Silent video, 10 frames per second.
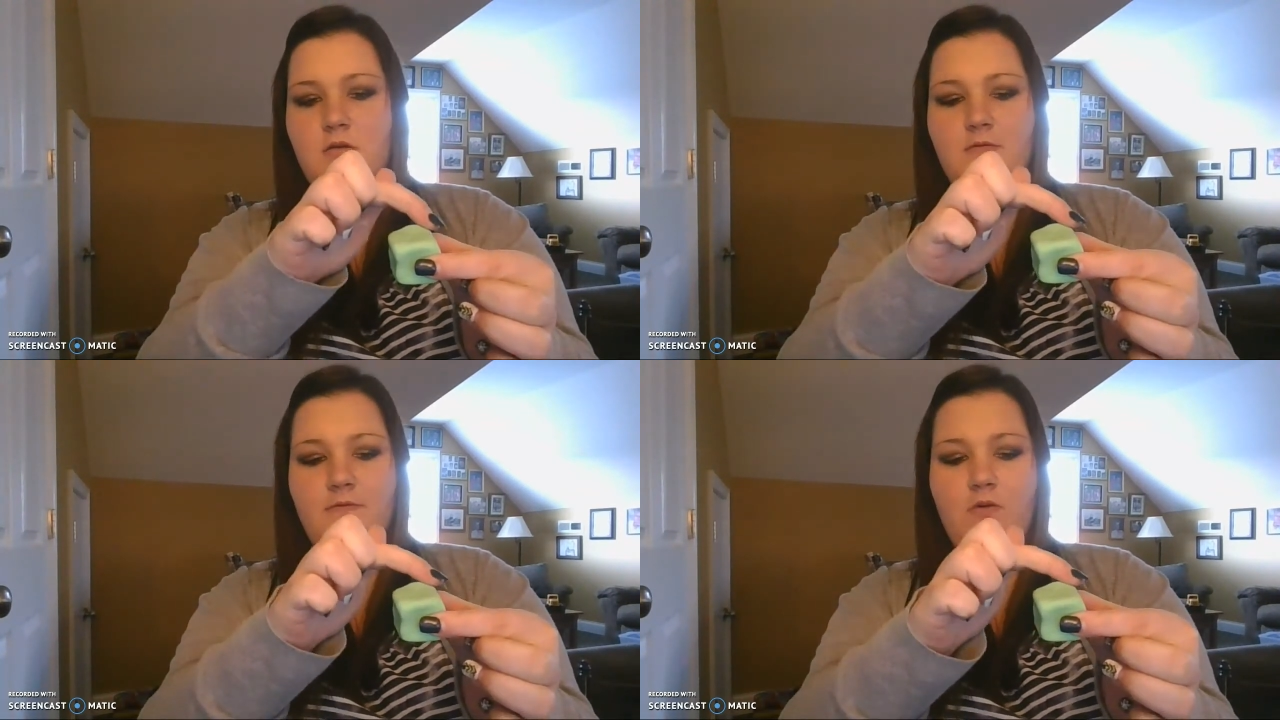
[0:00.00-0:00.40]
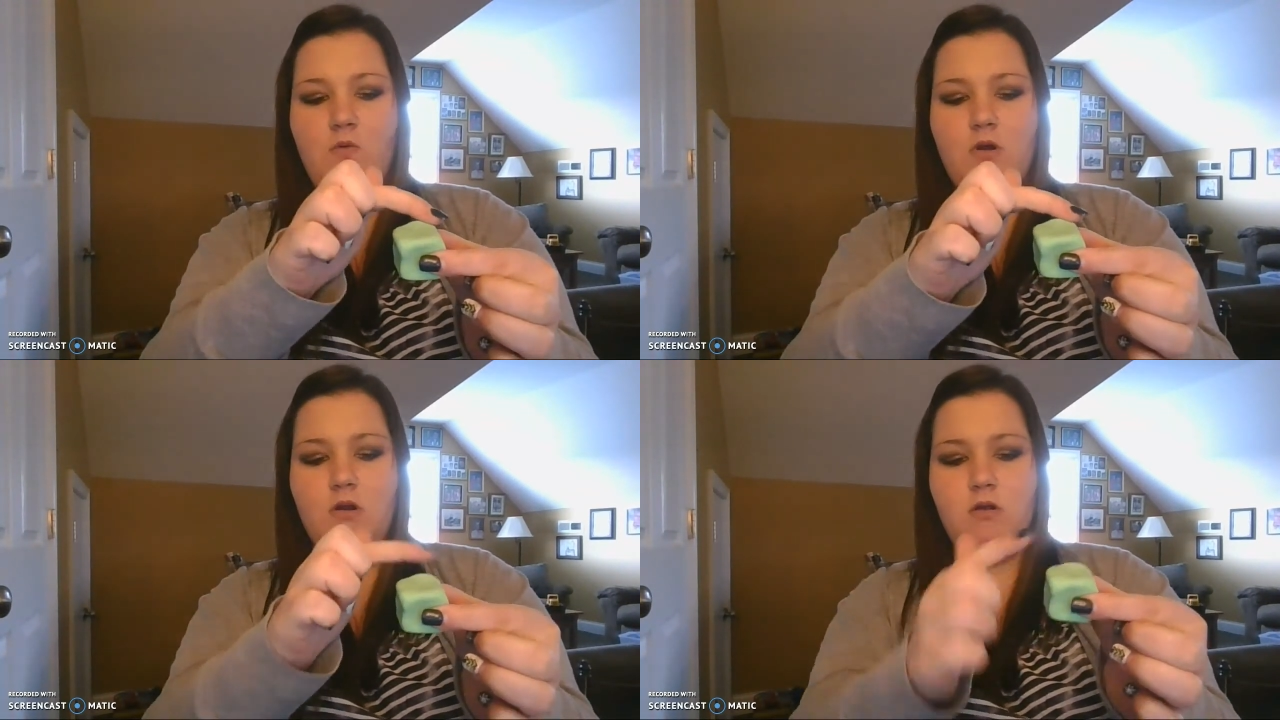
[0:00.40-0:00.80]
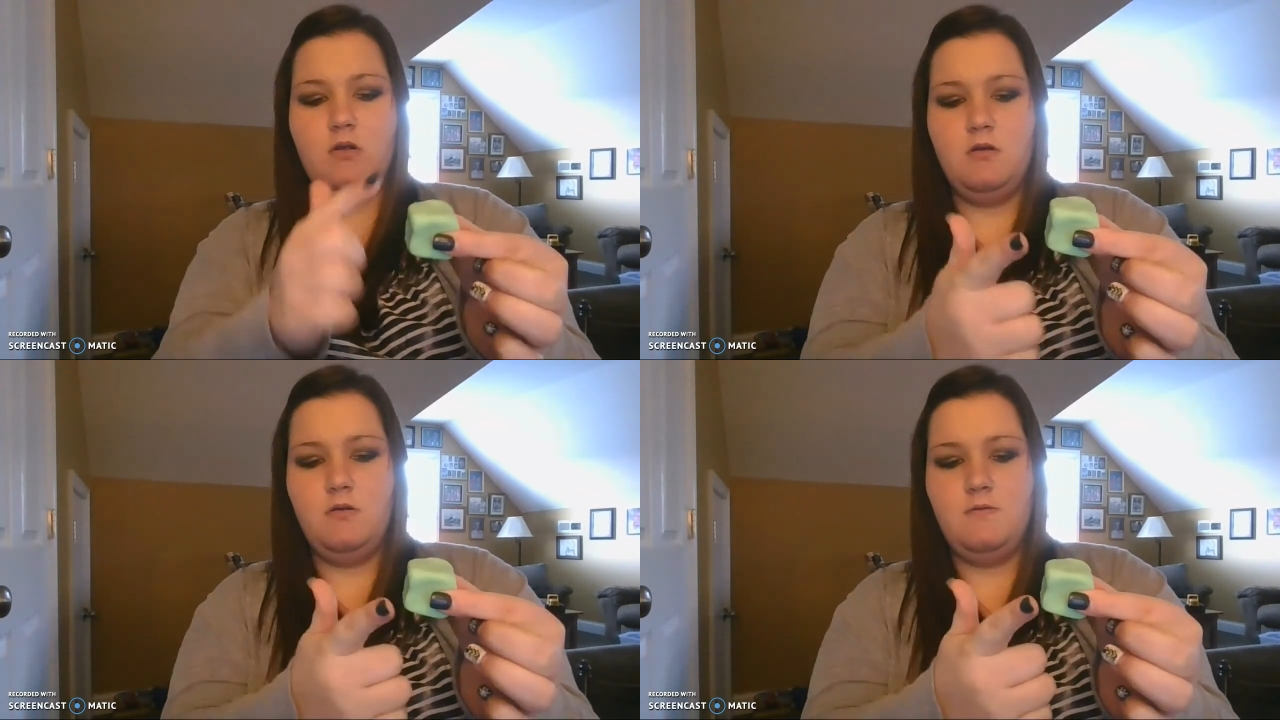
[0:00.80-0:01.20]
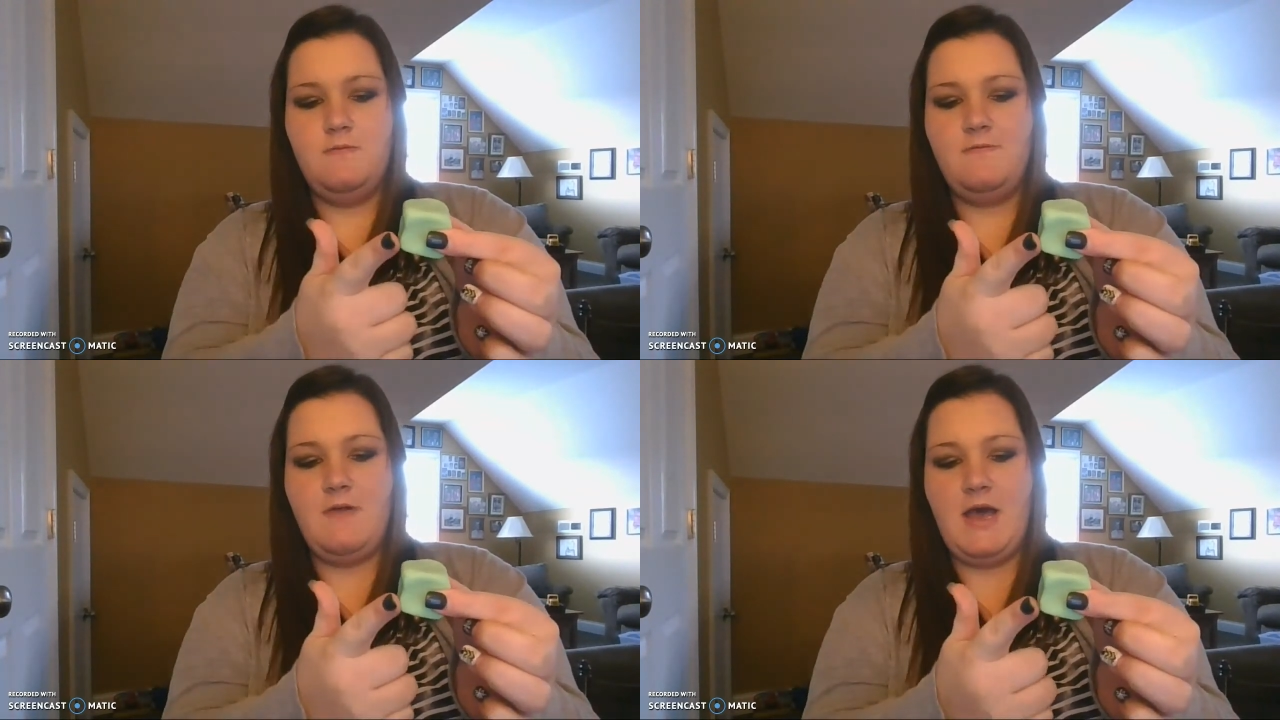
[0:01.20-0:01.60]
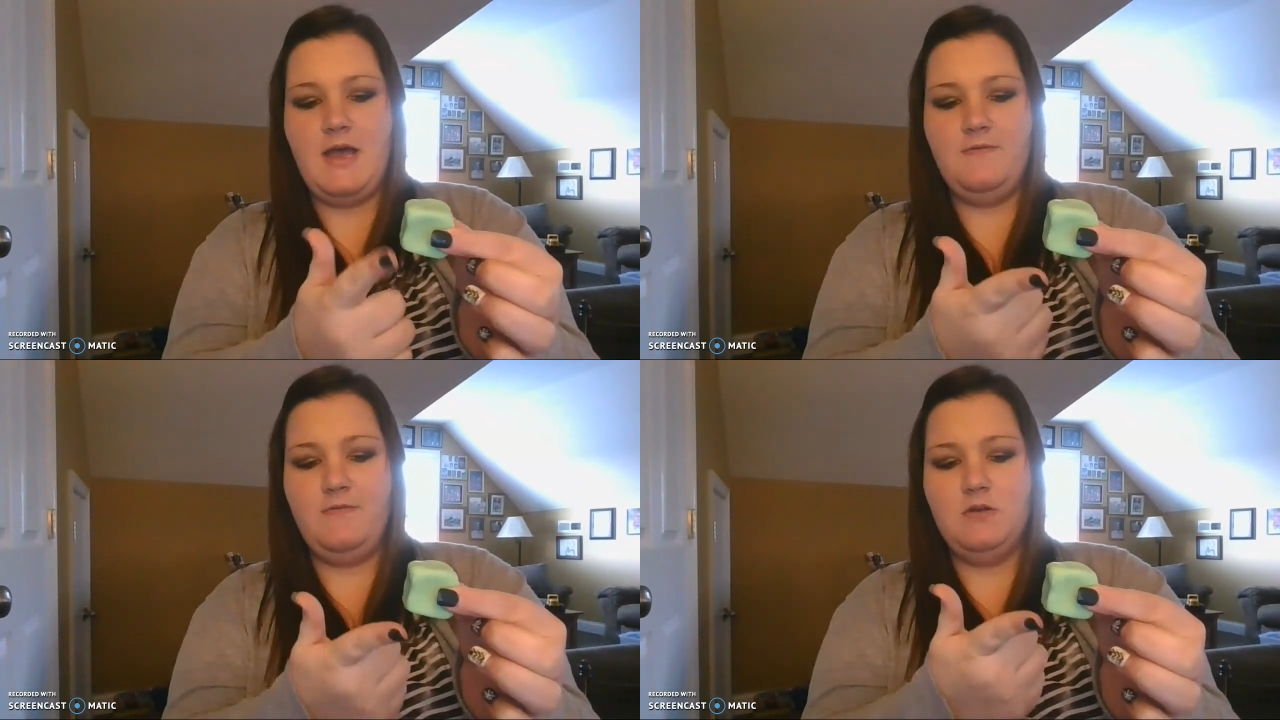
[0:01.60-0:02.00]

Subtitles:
4, 5,